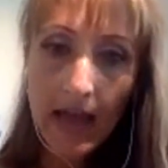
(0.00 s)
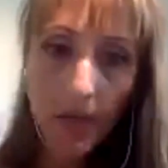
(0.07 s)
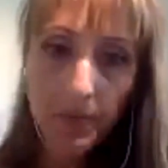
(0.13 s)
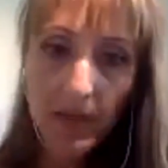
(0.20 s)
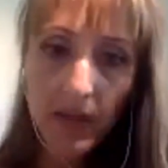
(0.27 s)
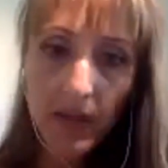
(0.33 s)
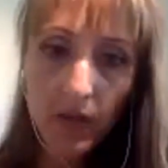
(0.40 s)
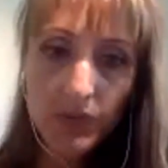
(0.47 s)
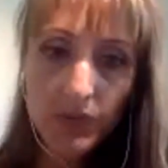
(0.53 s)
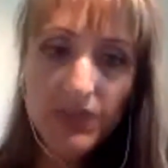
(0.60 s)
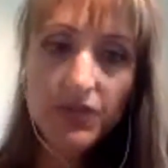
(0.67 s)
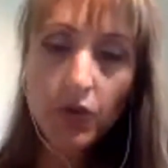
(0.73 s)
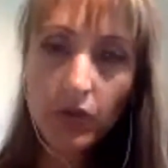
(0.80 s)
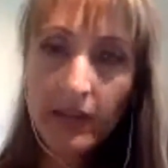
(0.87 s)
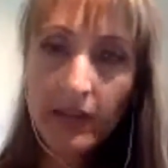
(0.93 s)
it was
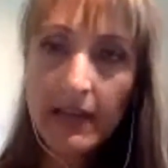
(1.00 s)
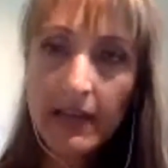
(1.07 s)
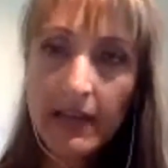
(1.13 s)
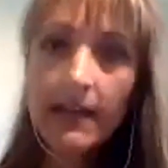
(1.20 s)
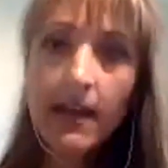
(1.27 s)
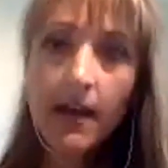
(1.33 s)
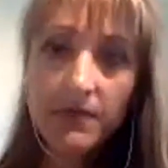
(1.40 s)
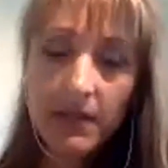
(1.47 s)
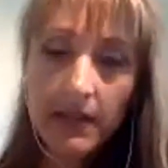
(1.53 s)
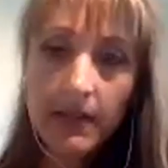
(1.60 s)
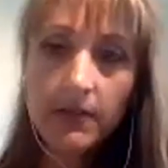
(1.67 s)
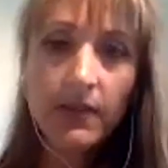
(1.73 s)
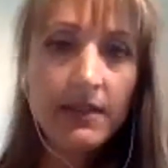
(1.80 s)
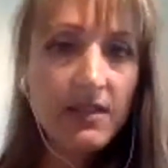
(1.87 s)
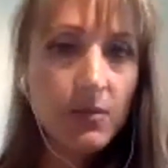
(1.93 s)
certainly enough to
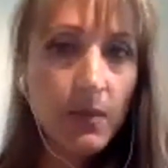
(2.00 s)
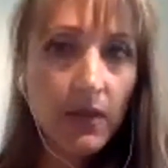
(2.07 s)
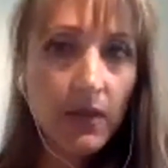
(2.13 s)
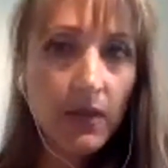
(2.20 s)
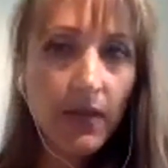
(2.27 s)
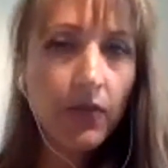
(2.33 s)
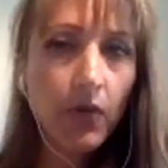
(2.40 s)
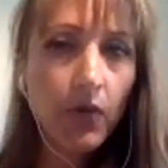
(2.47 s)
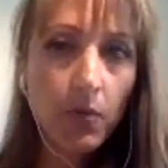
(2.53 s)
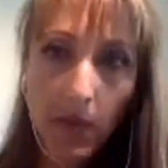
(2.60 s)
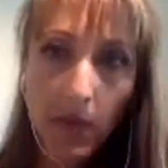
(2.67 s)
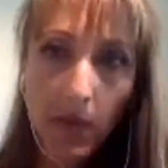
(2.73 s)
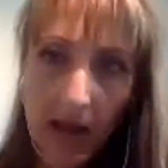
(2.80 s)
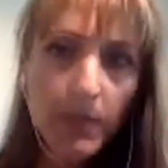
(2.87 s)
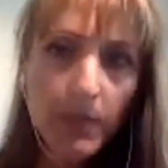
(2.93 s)
convince me that there
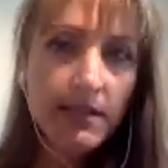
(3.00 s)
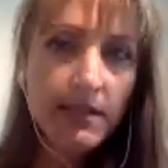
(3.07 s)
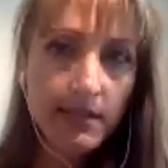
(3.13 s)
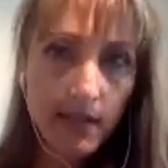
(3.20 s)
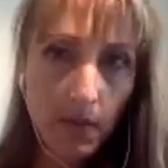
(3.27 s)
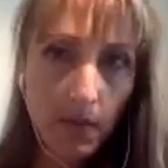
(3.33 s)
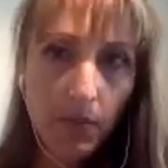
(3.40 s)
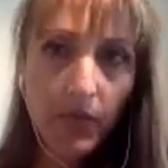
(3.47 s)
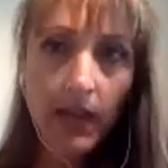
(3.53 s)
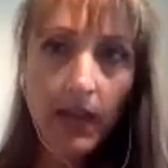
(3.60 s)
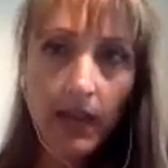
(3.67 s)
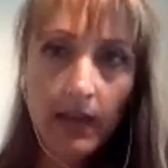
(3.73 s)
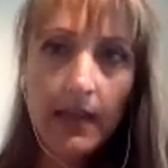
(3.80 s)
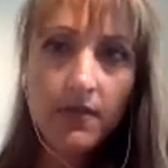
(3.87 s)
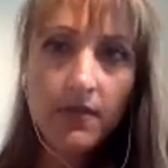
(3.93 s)
might be
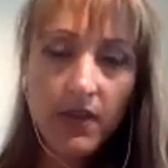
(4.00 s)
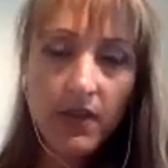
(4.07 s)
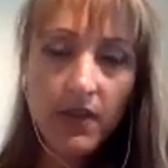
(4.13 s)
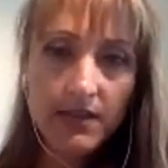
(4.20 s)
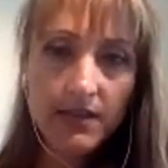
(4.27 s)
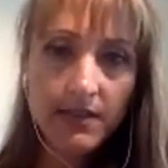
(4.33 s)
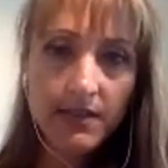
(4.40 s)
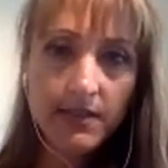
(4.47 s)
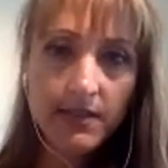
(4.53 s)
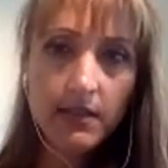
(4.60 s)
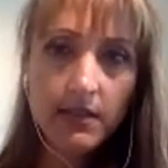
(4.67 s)
something in this